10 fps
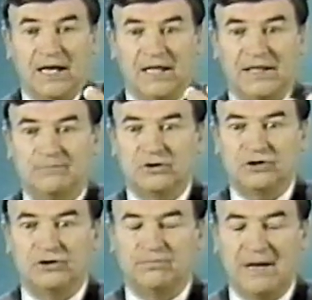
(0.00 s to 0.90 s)
And they
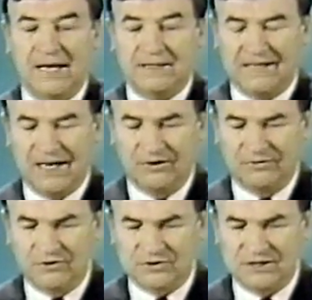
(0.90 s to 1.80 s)
push you back down
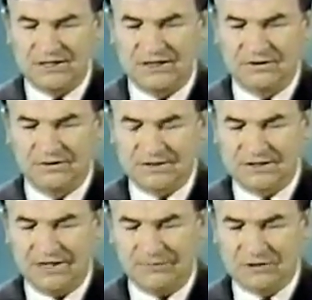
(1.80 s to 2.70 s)
those steel
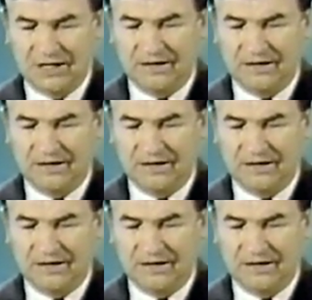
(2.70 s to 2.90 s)
steps